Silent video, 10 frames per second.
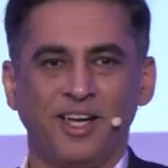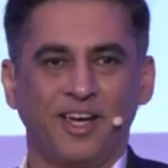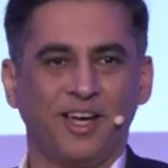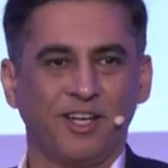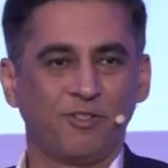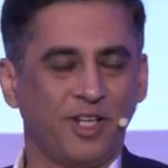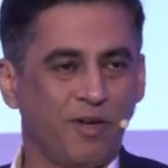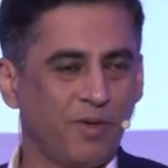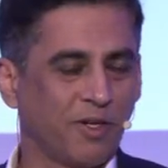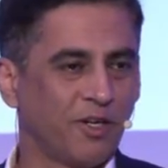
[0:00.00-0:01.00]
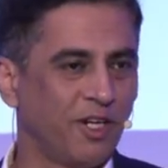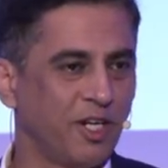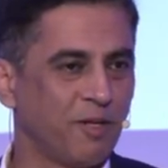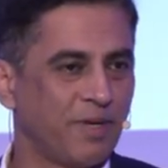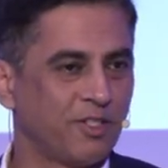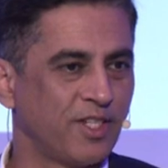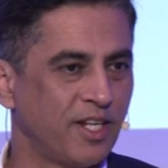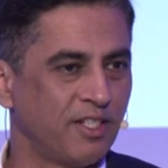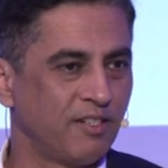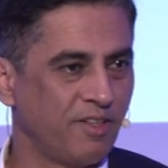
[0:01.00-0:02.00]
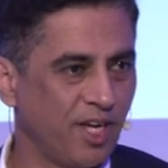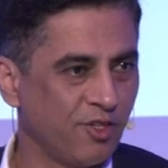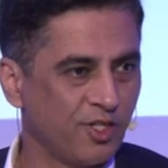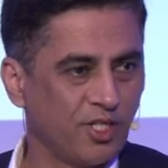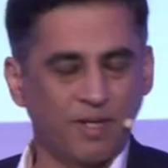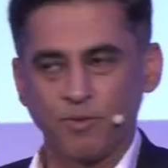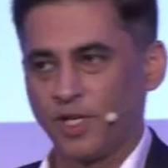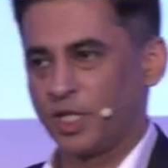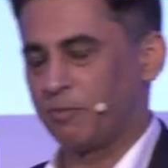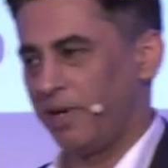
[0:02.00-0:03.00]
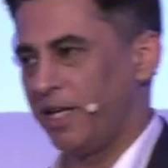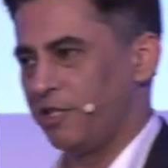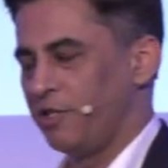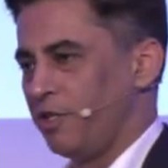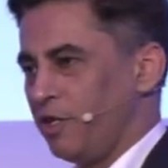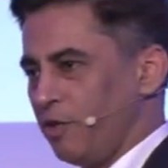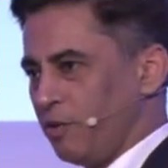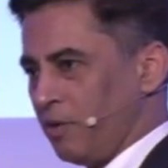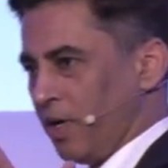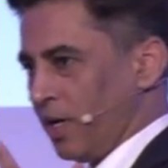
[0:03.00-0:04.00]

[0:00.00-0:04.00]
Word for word: Uh, today, we're going to learn about standard deviation. I'm going to explain it to you.